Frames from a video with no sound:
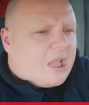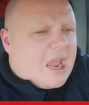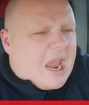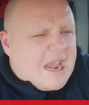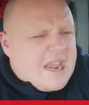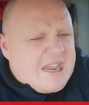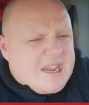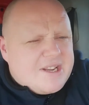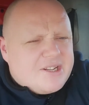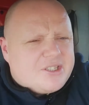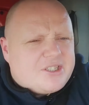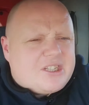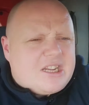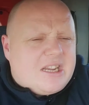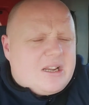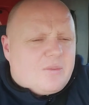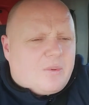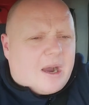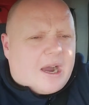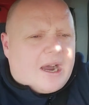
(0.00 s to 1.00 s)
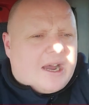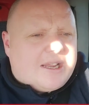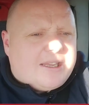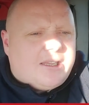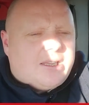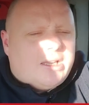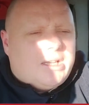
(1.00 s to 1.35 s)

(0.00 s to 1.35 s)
and you can see why.